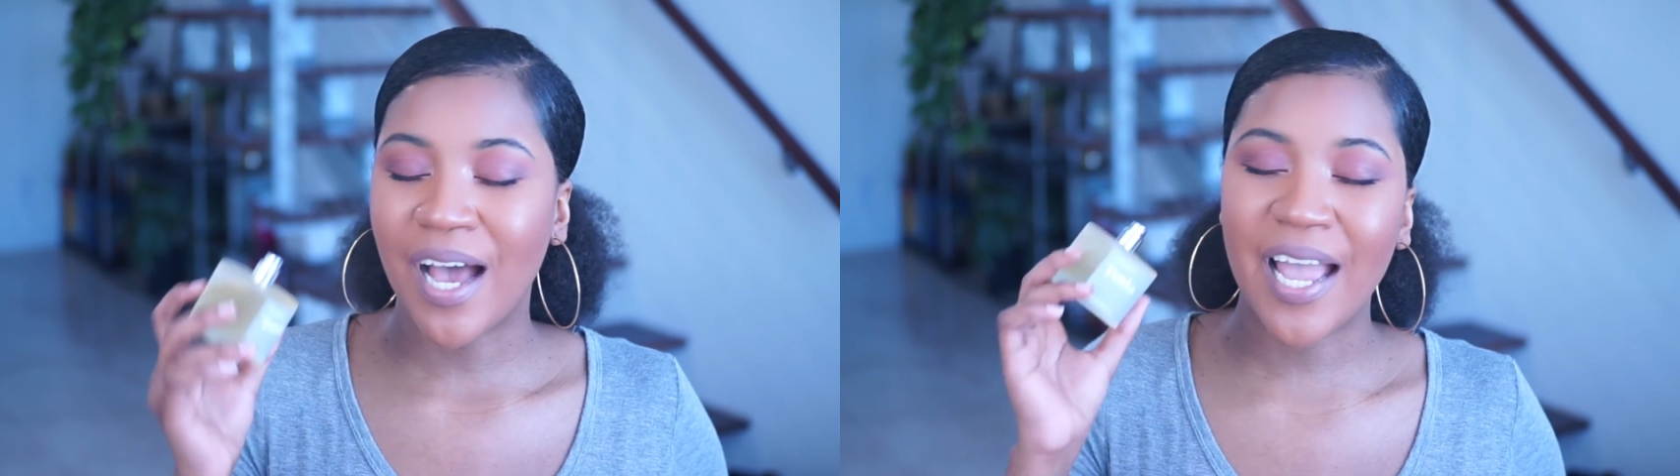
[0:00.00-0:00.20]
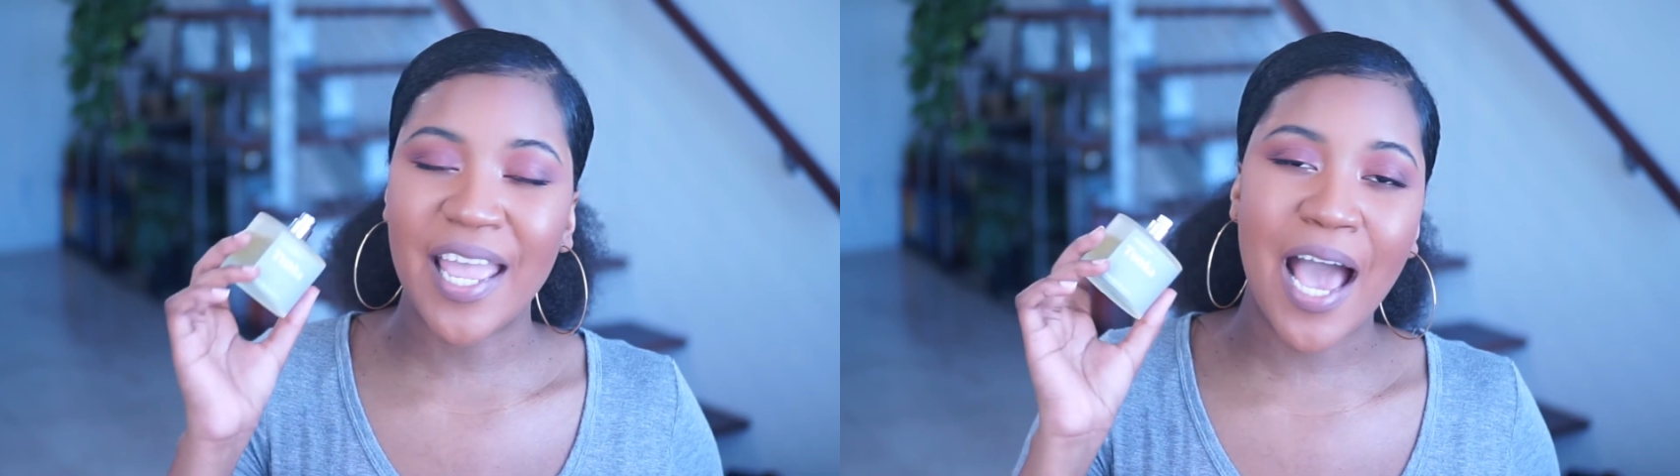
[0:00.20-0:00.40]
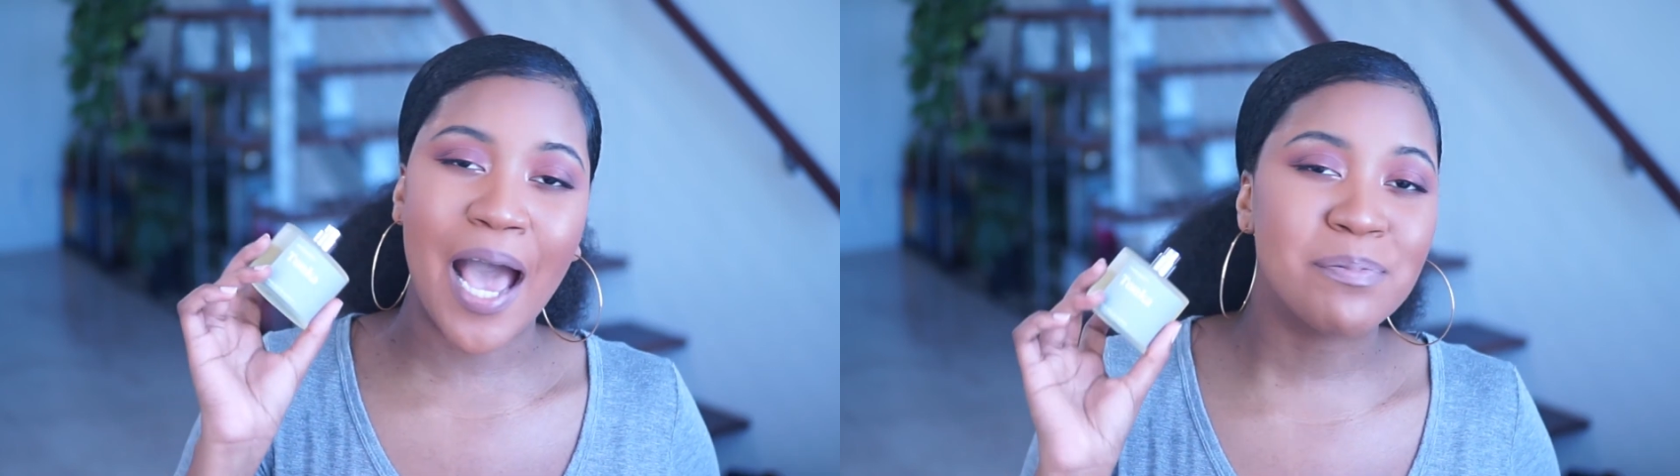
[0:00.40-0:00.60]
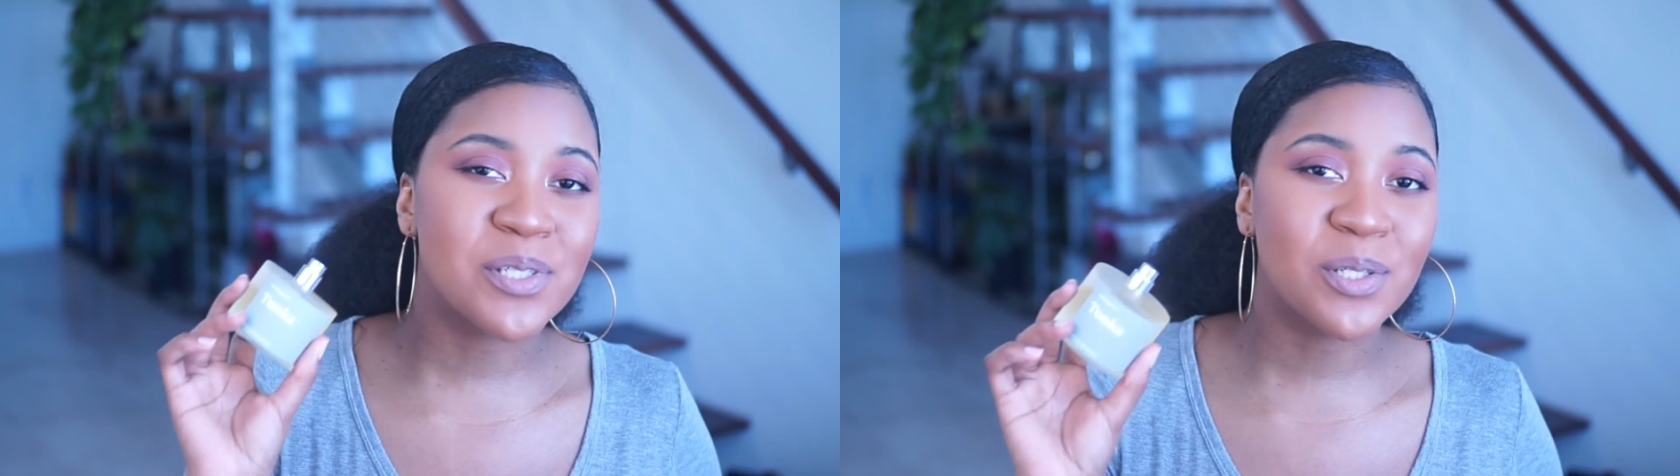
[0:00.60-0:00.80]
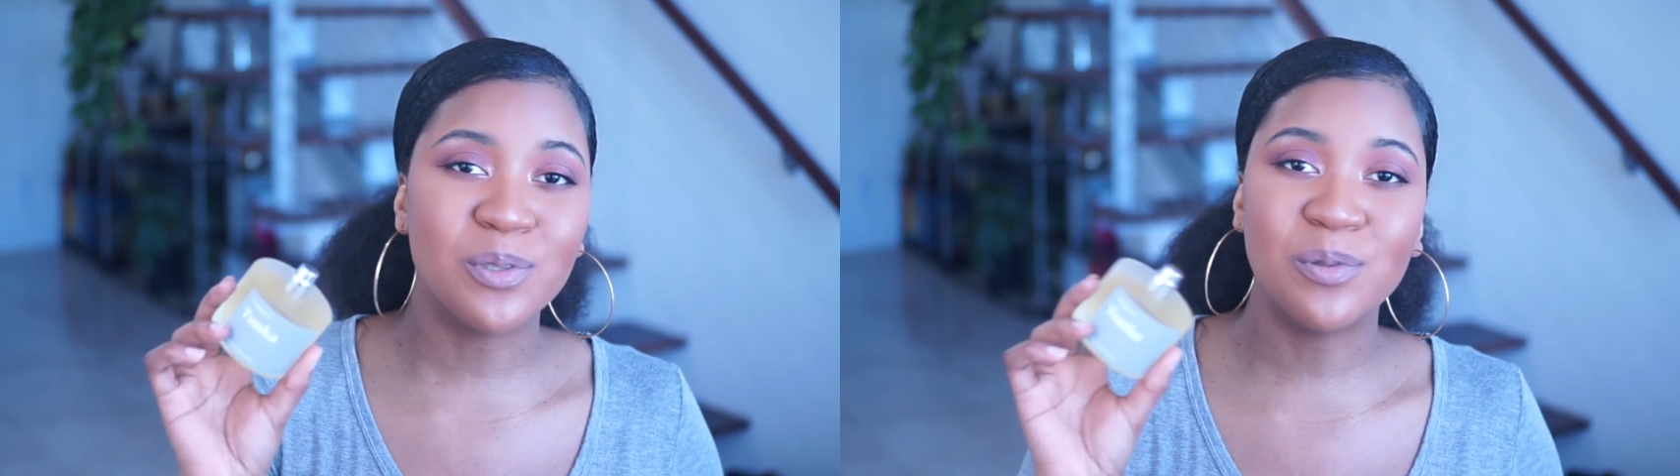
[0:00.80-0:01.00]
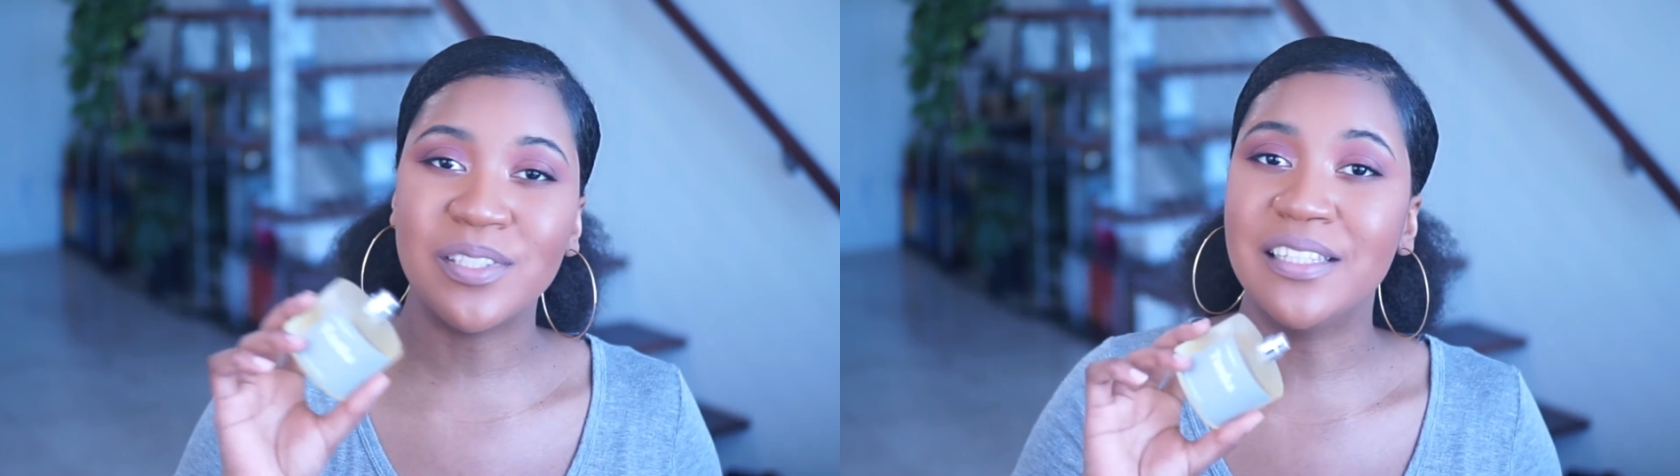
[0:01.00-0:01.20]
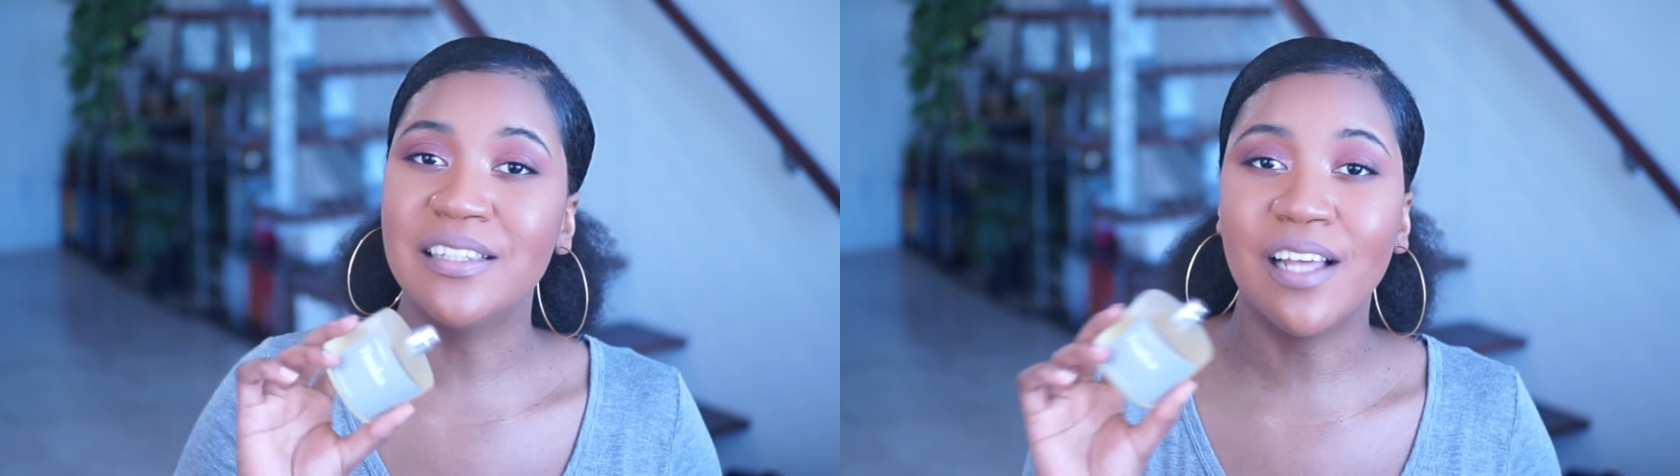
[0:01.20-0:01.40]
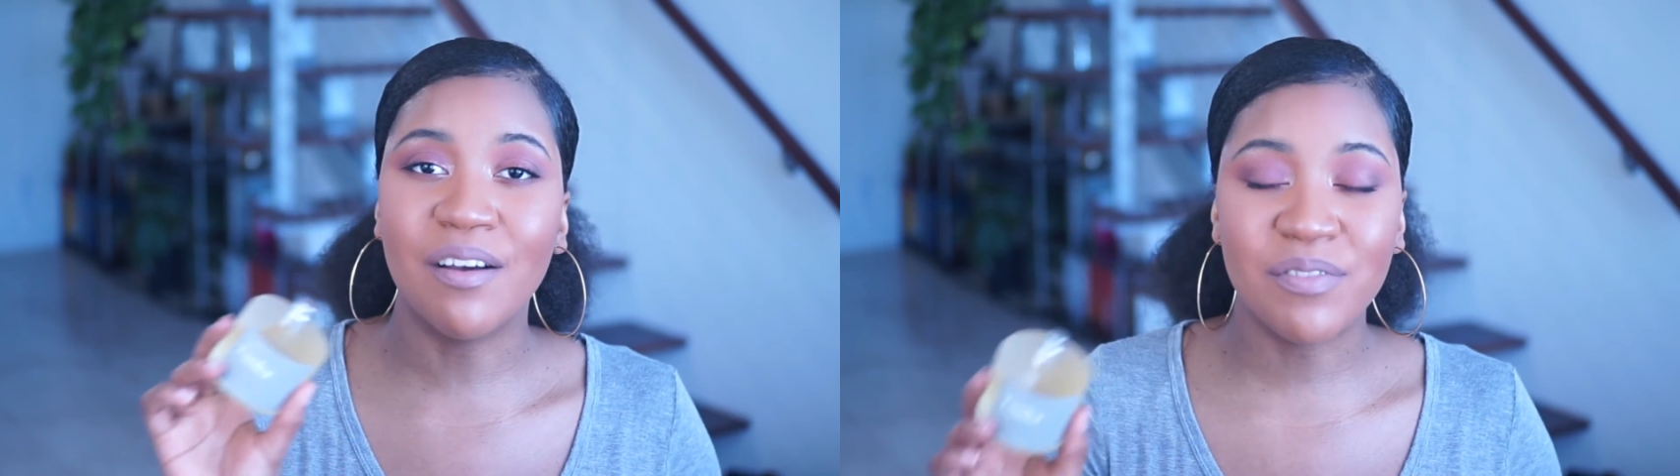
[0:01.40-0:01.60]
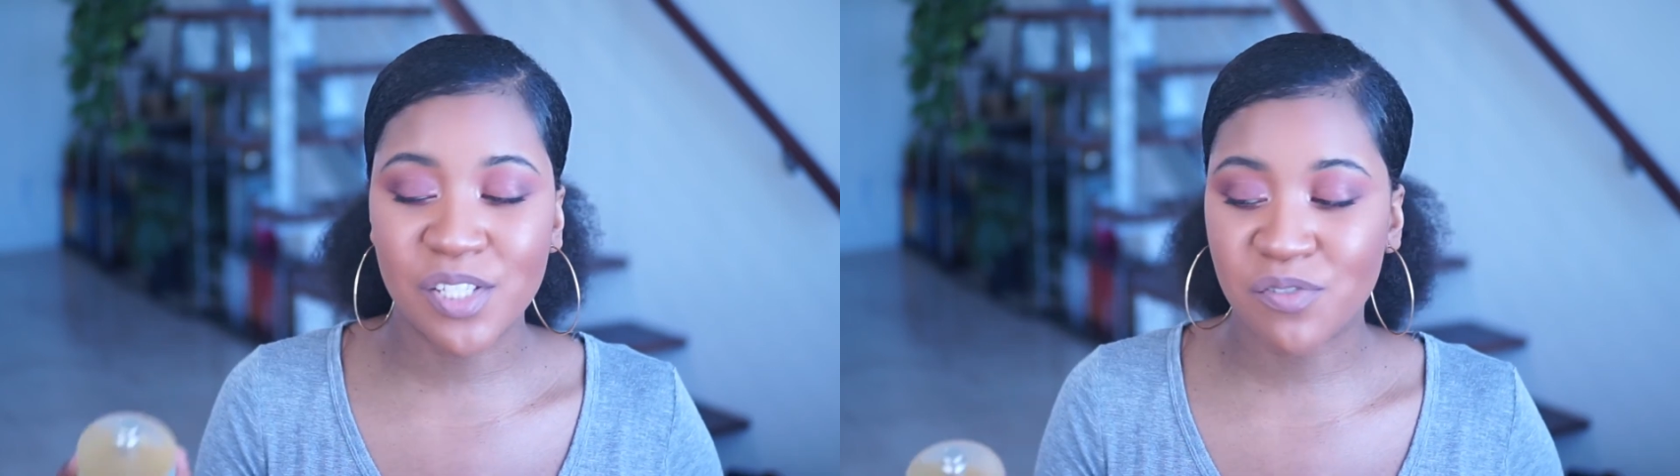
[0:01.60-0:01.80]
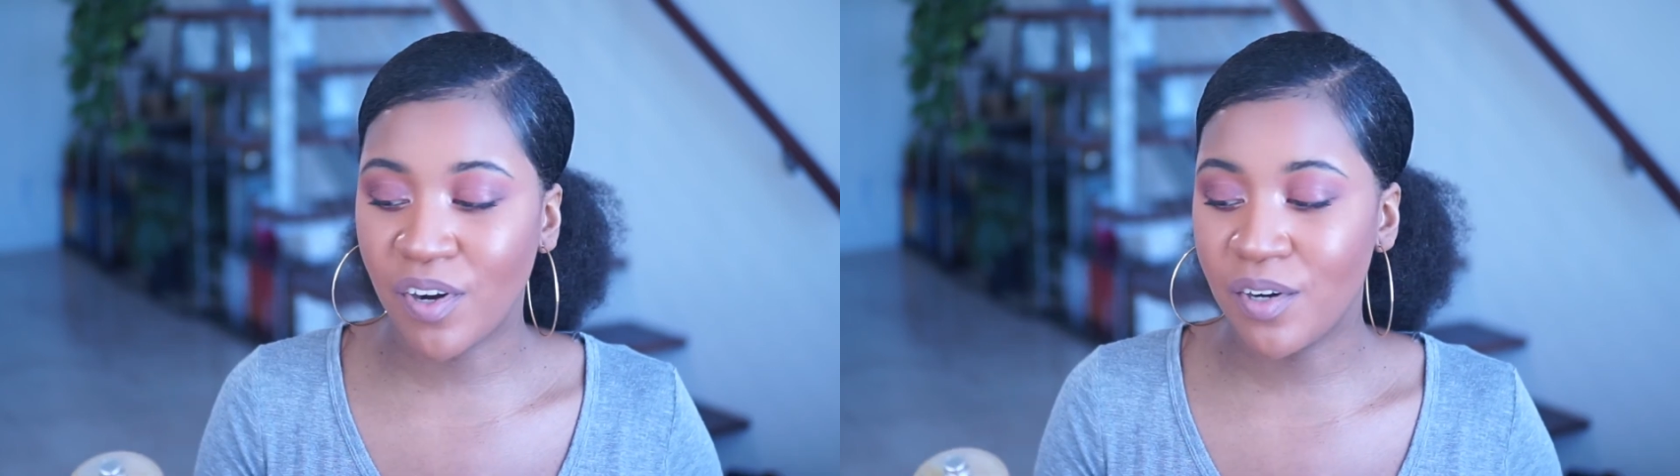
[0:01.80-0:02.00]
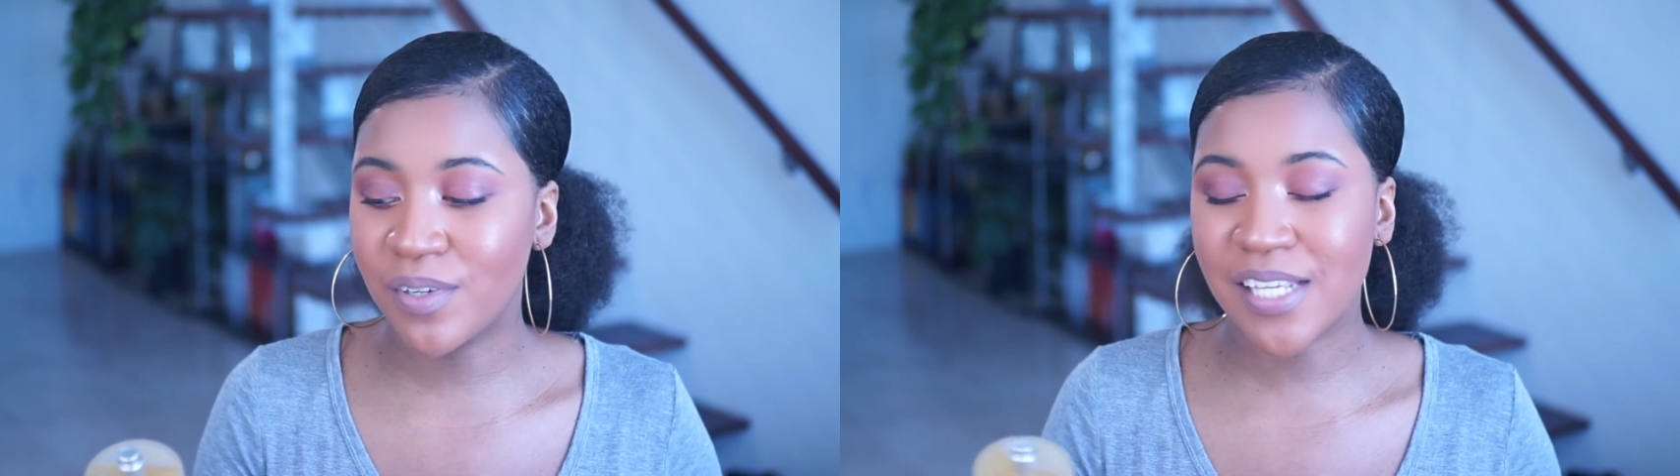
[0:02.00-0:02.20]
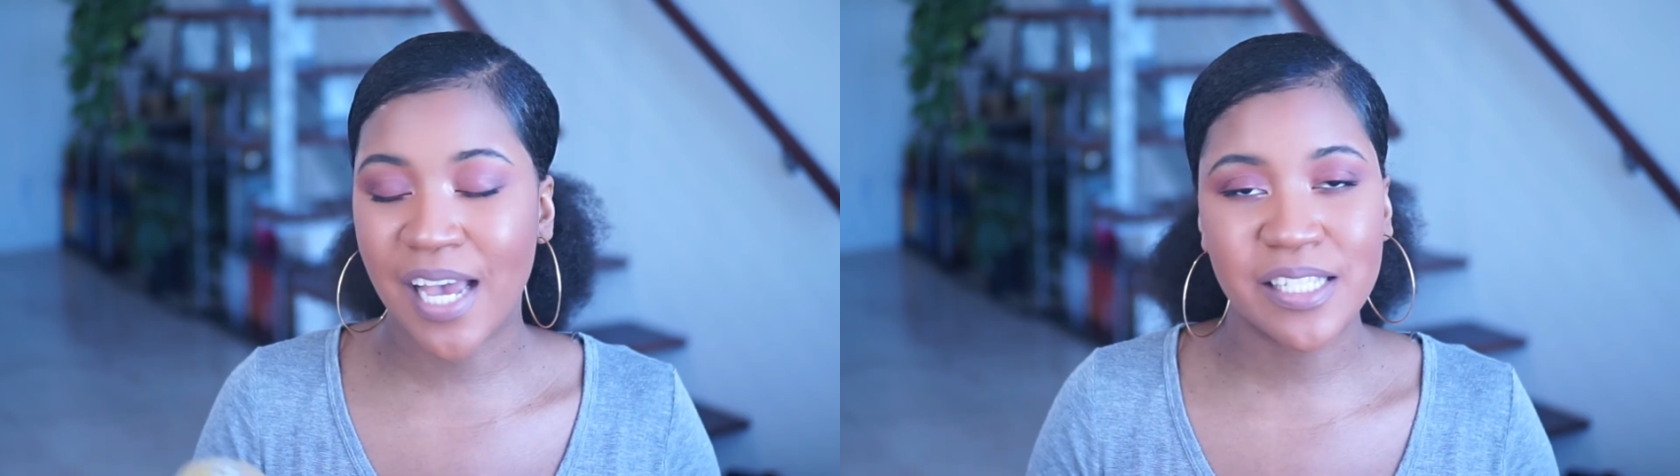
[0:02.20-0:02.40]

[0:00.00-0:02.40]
i absolutely love this fragrance